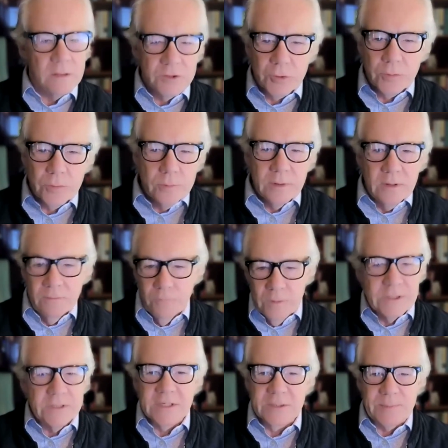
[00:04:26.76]
So if we
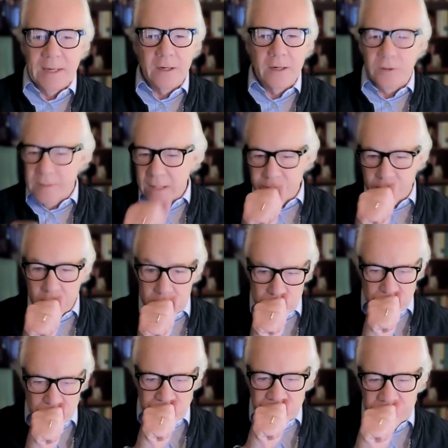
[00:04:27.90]
just expanded on that for
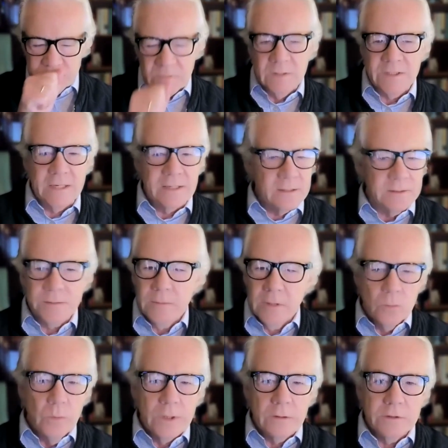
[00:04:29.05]
a sentence,
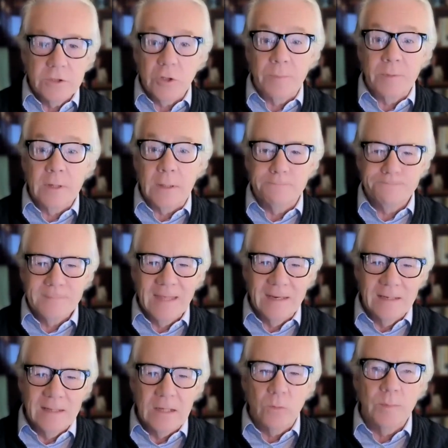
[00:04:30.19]
we could stop there,
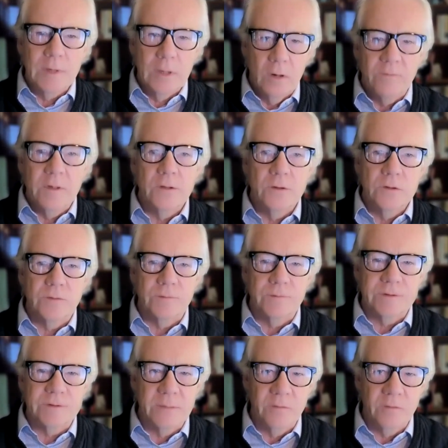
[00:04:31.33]
and that would be hopefully useful for
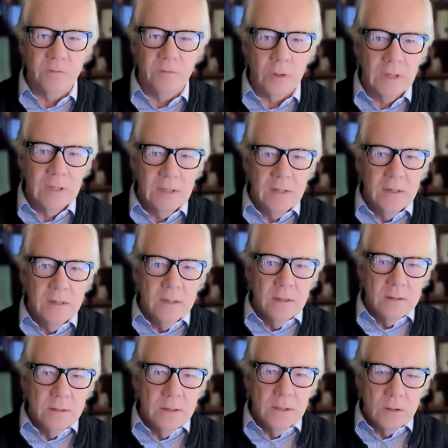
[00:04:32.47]
some folk.
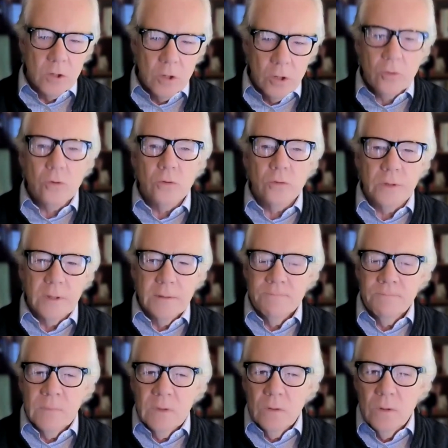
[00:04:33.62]
Claude
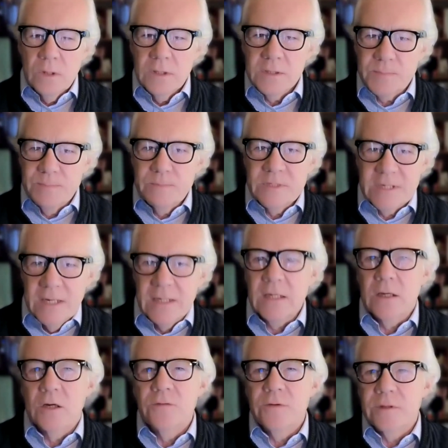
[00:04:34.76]
is
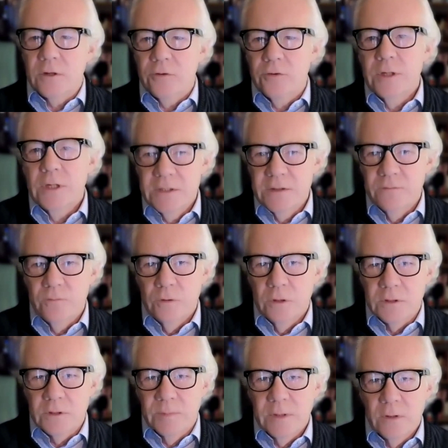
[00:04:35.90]
taking over the creative
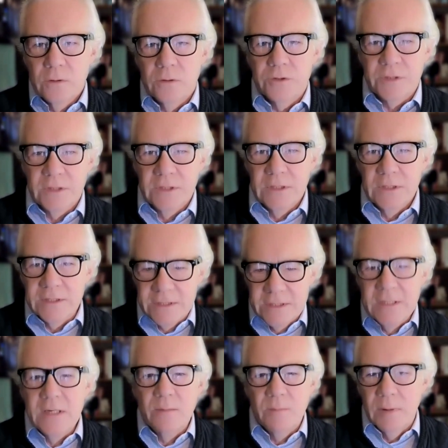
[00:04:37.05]
world because it is
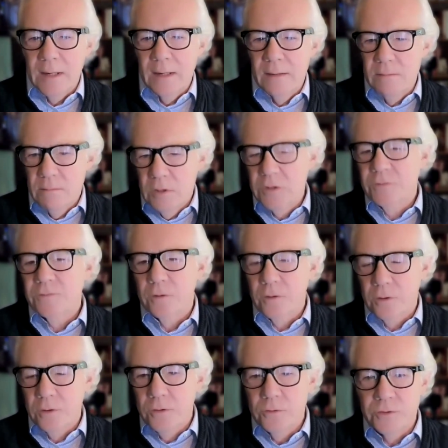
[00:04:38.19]
seen by most folk
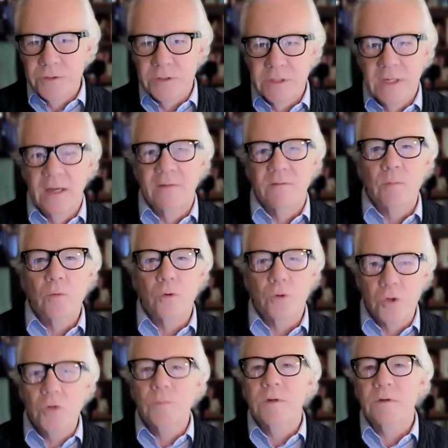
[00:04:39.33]
who use it to have a more
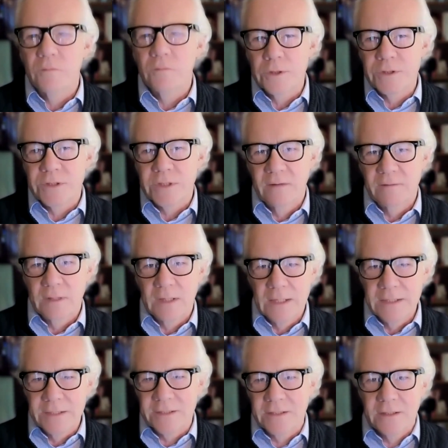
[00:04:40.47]
human voice, to have a
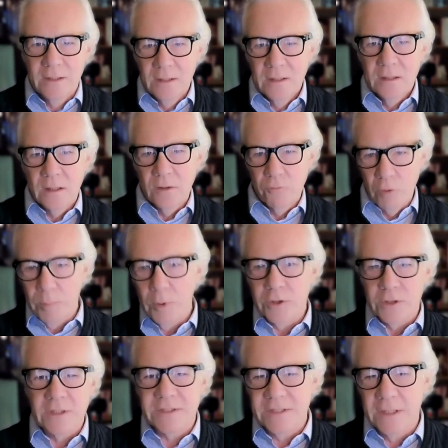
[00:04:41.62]
less
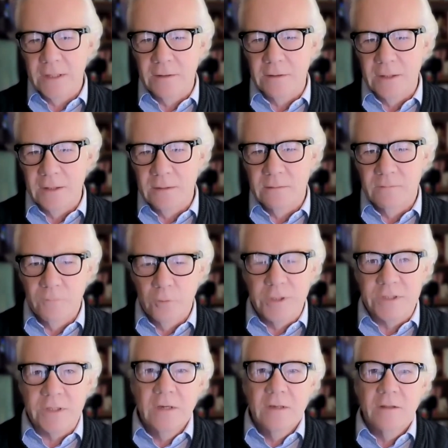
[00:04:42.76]
robotic sounding
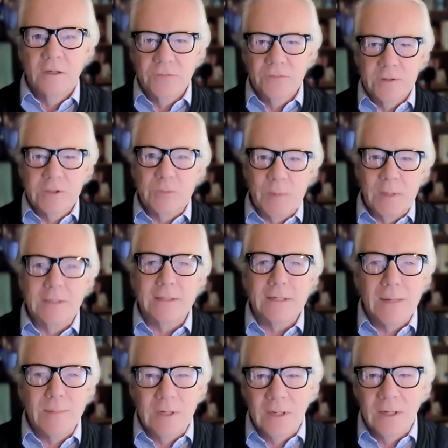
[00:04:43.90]
voice. Those of us who spend
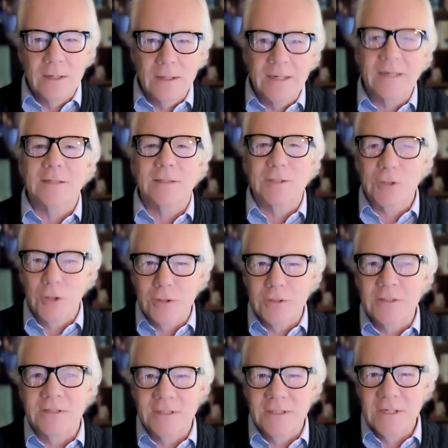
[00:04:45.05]
time in AI can start
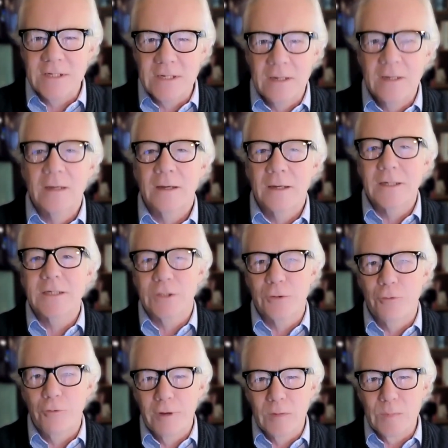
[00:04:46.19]
to see AI
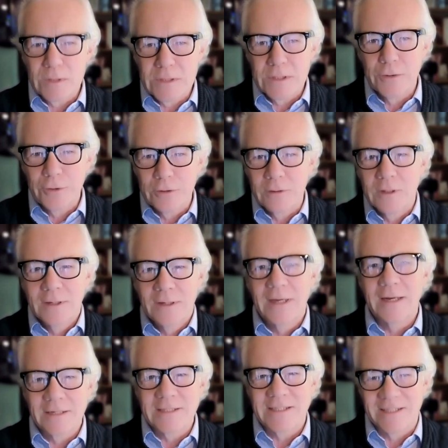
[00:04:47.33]
generated material at
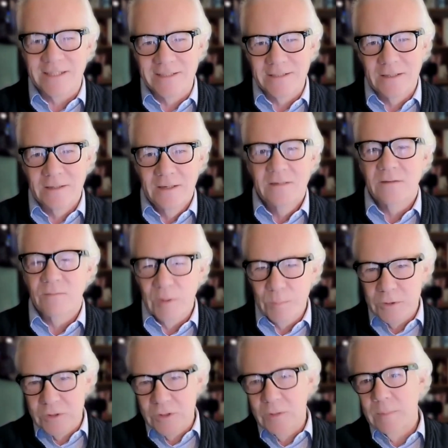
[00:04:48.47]
a distance. Somebody
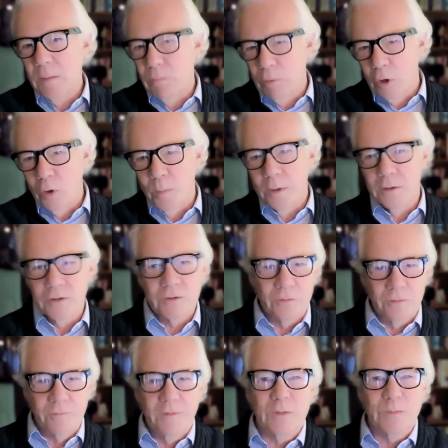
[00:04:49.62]
puts up a blog post
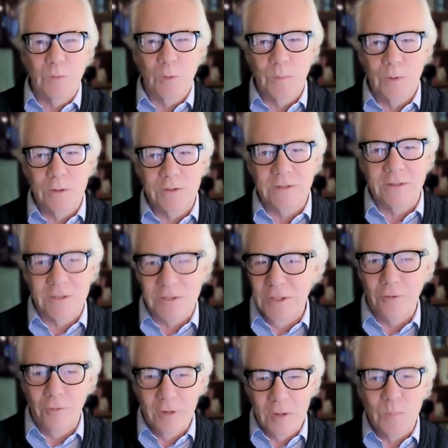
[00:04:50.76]
or a Facebook post that's
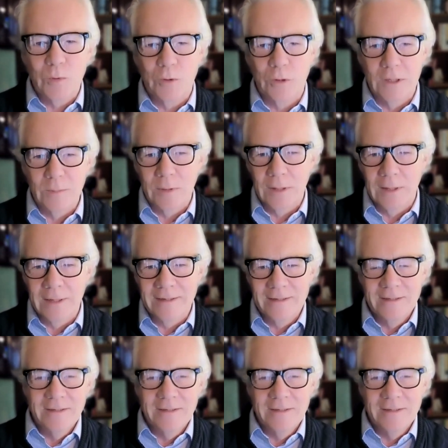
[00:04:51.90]
generated purely by